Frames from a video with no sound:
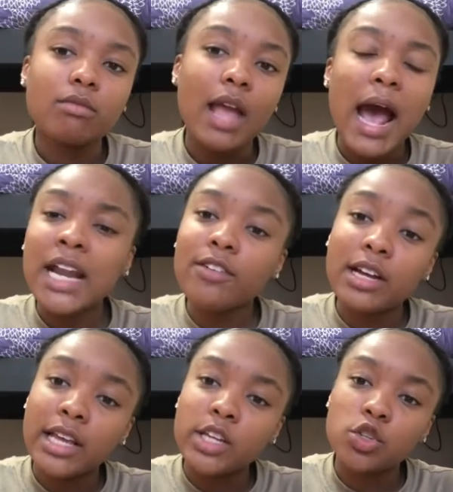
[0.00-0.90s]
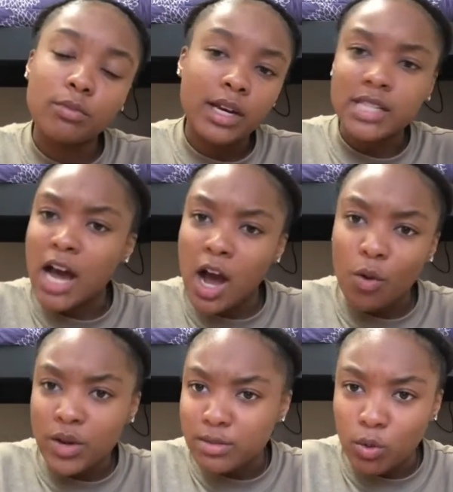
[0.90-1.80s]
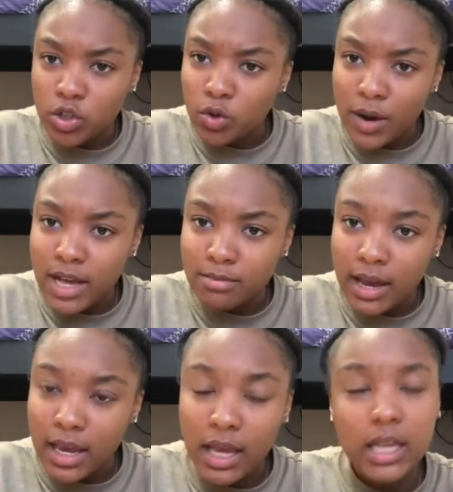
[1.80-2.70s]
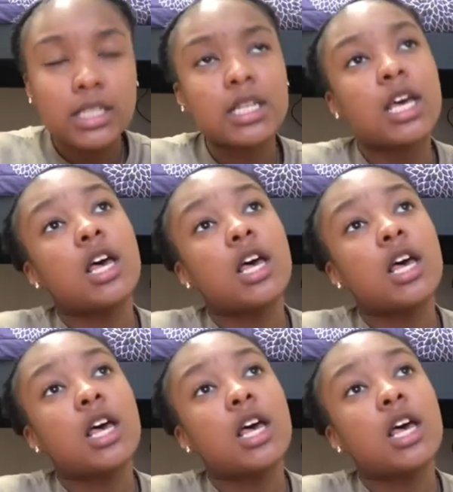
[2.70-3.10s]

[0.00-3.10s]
I never had that issue because I always moisturize my hands.